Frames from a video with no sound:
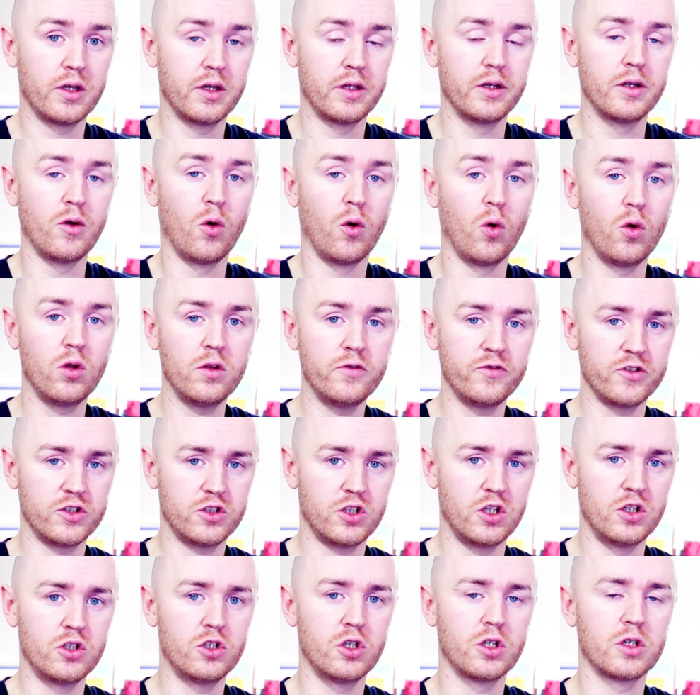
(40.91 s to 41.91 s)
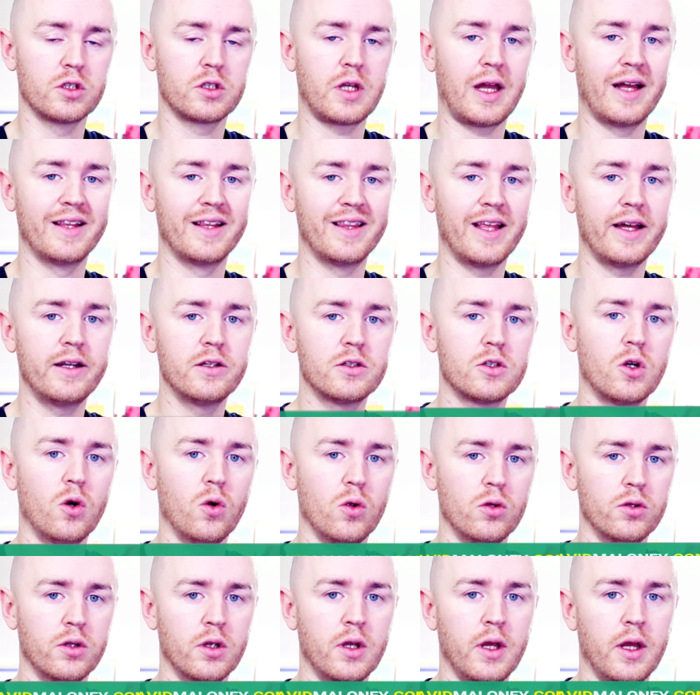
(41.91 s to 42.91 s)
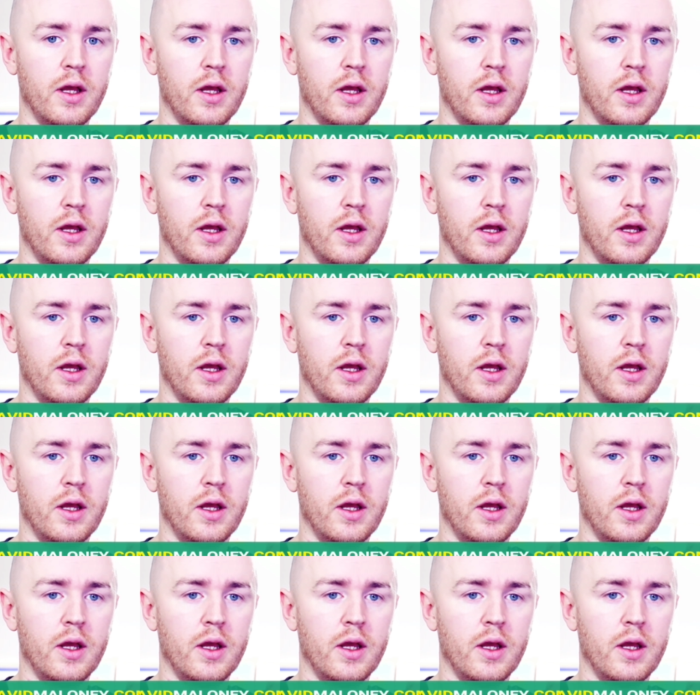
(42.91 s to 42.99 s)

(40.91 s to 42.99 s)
in all of his teachings, and that is called